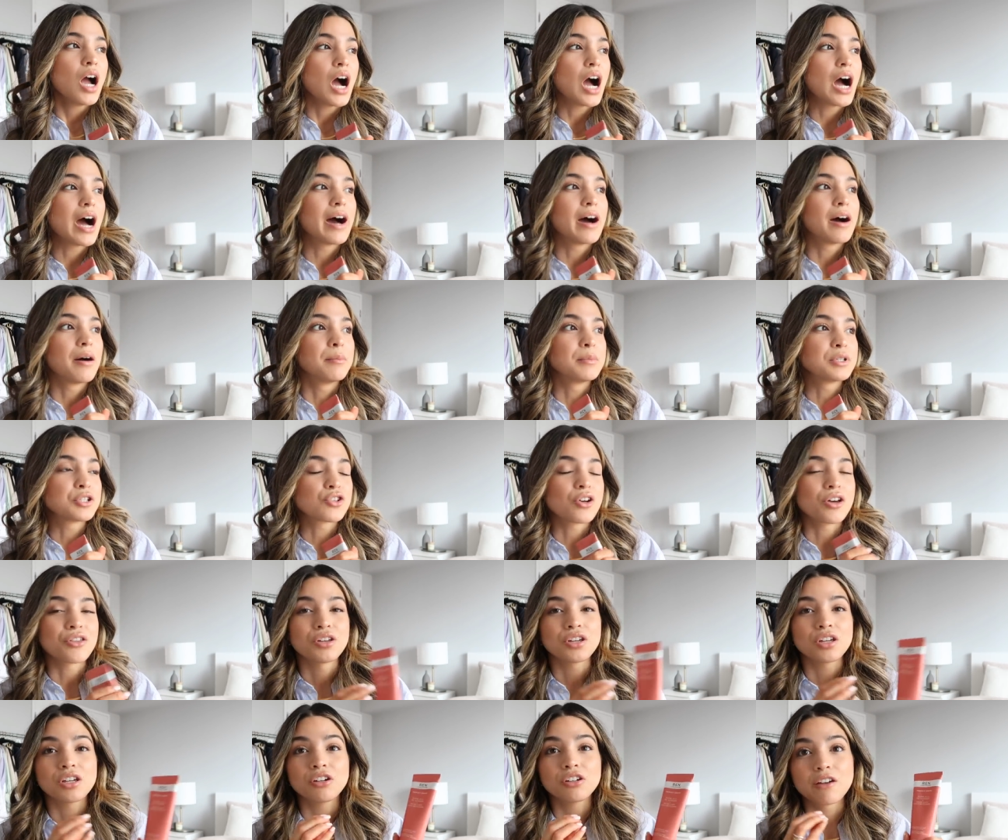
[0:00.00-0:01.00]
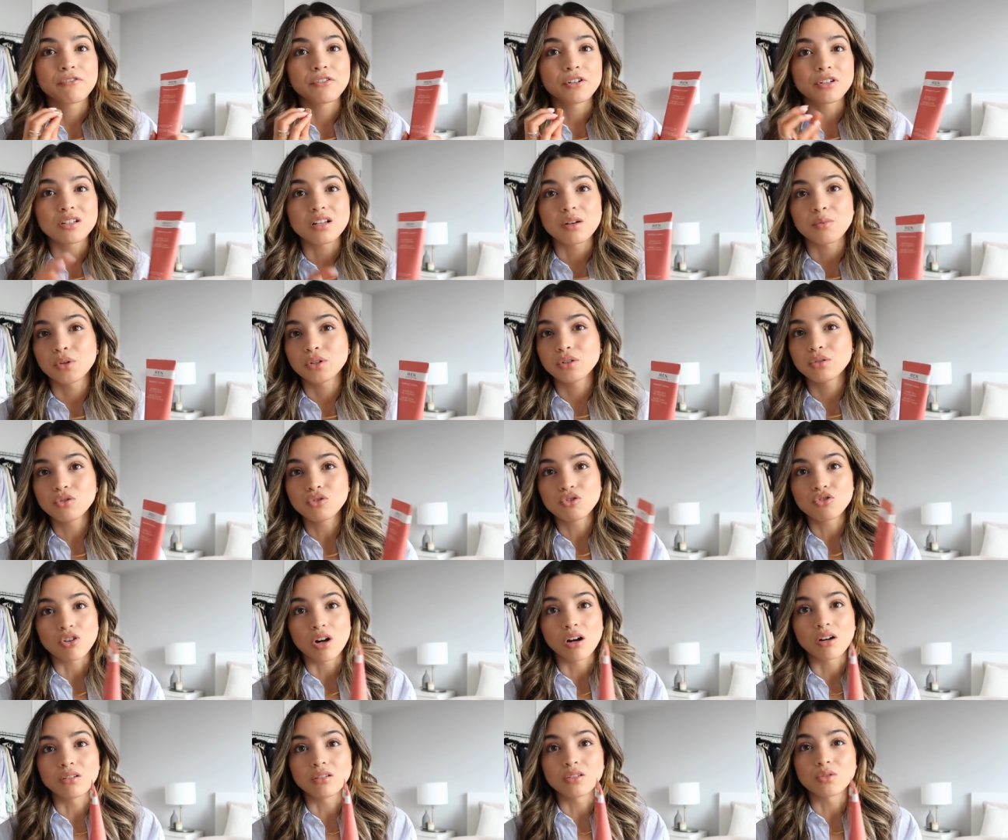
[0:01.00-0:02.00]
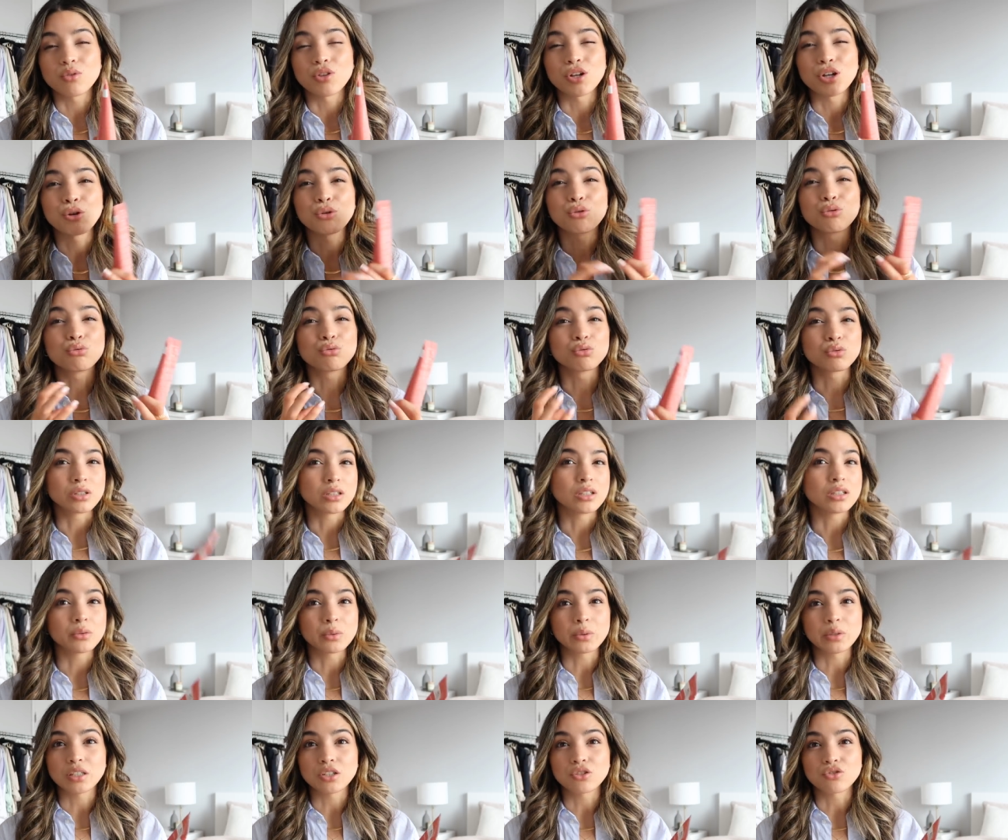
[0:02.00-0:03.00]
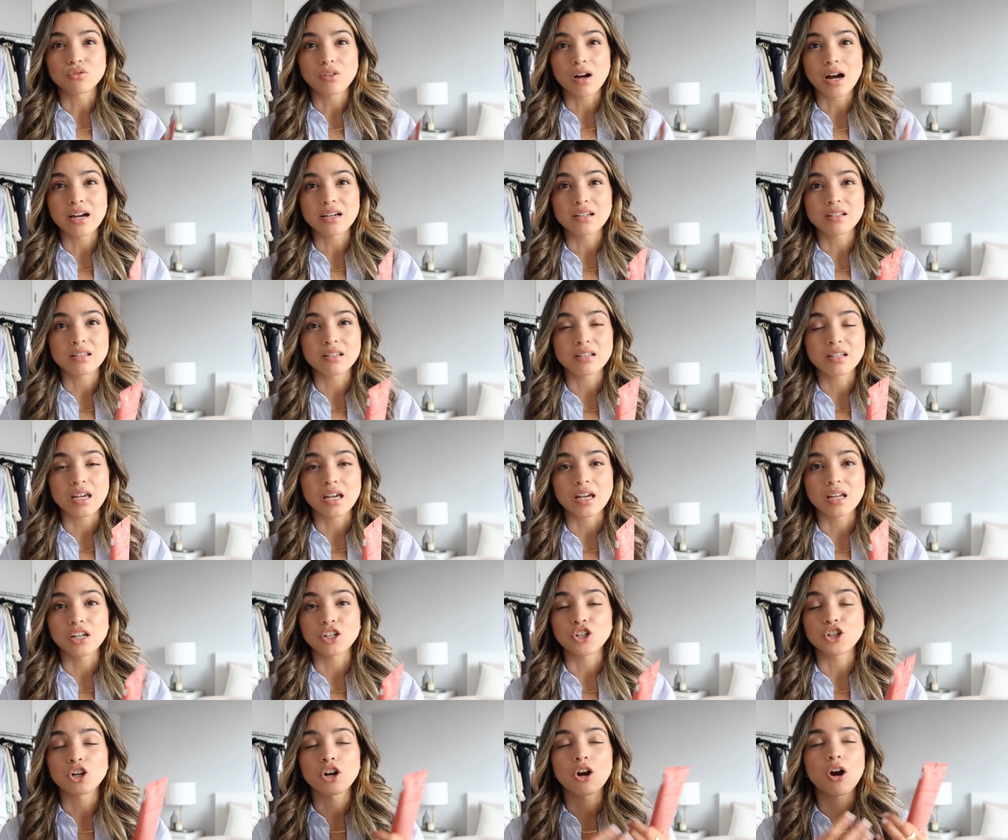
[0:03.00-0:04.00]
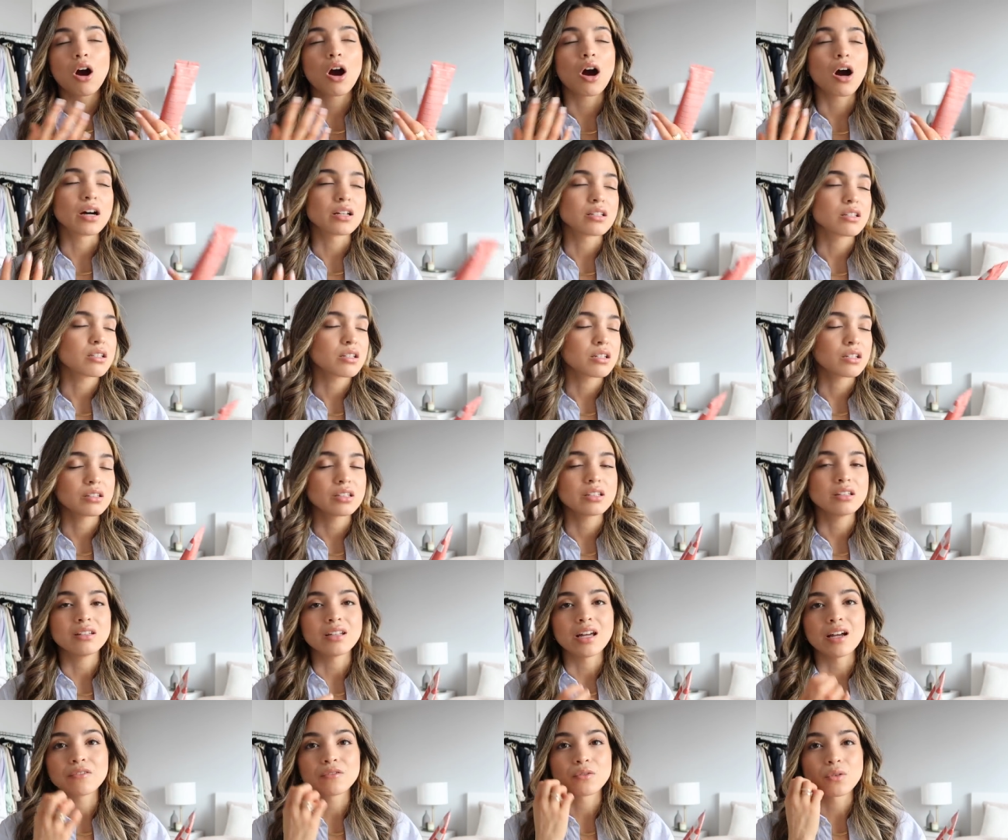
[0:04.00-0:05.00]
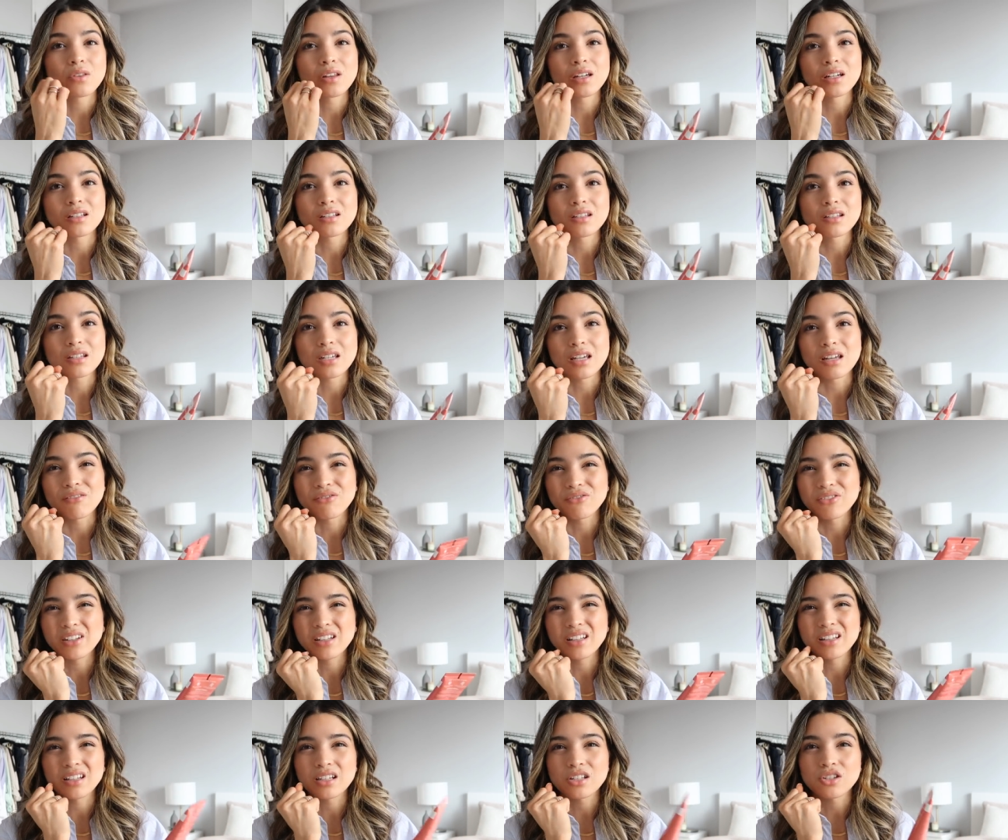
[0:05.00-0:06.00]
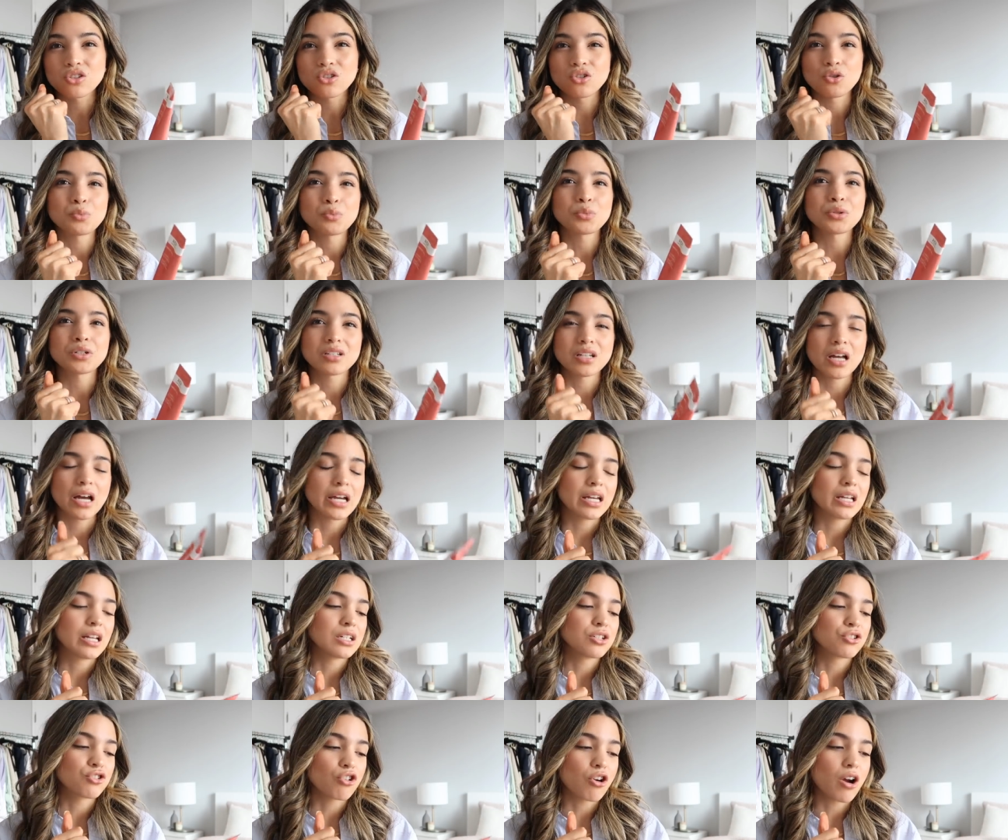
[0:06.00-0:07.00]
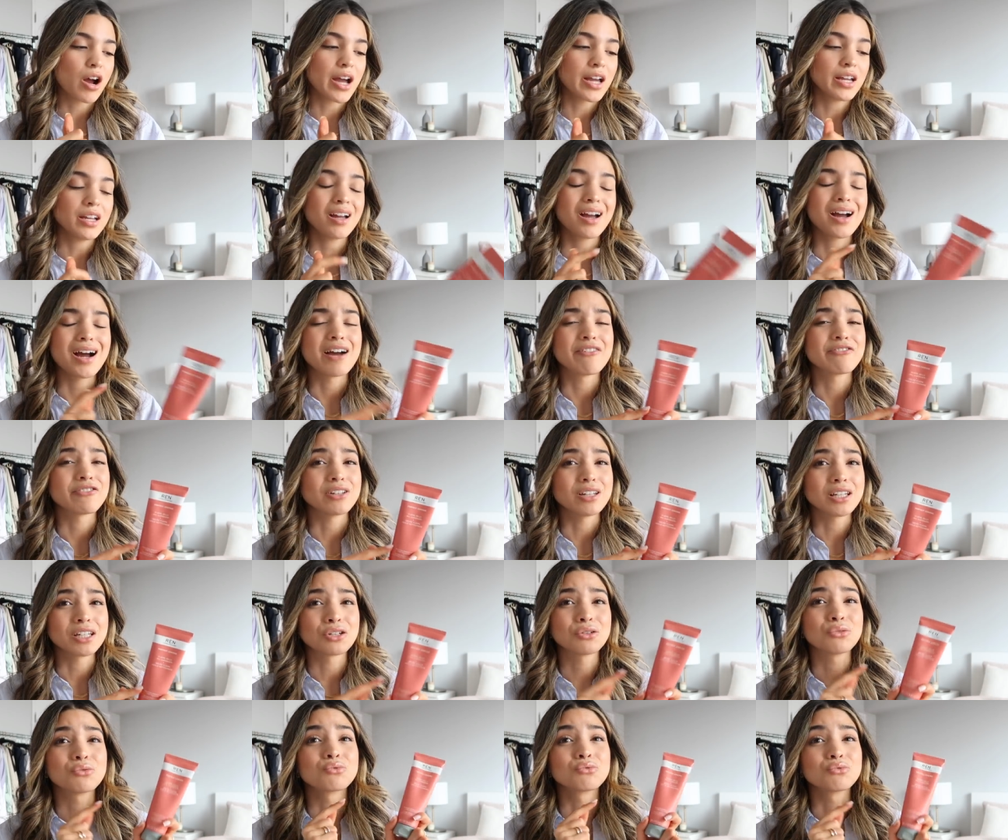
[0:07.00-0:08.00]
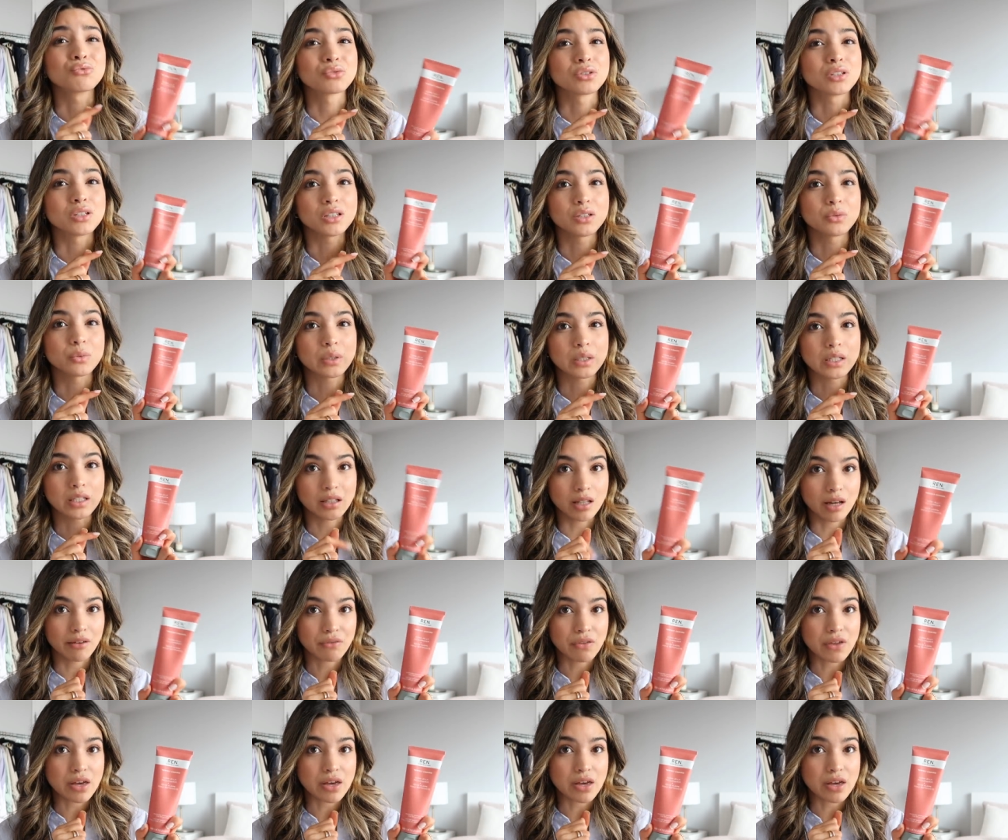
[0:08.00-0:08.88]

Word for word: Um, so I think if you're someone who struggles with like really, really dry skin and you're constantly left with like skin feeling that's super tight and dry, I feel like you really, really love